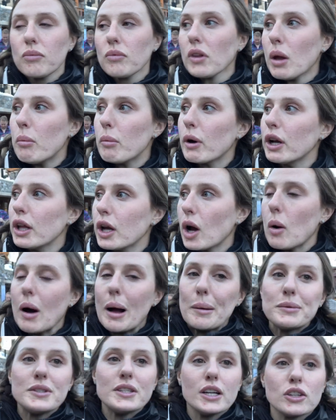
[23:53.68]
And we're gonna go
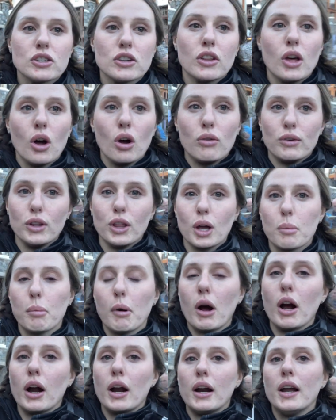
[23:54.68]
upstairs to the Overlook
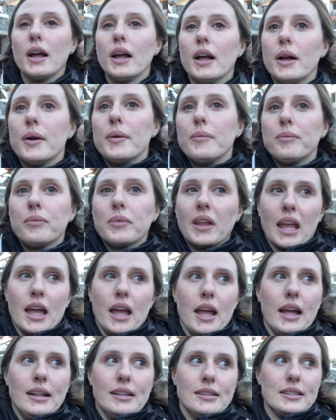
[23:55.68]
Bar
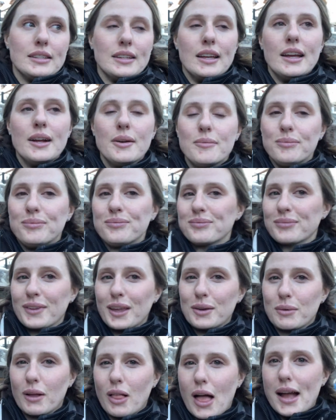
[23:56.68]
and sit
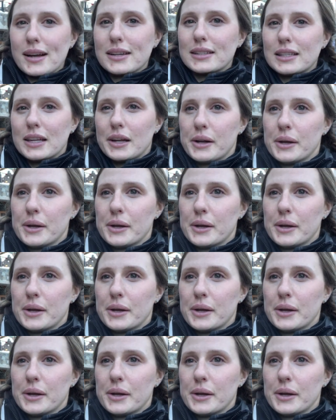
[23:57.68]
and relax.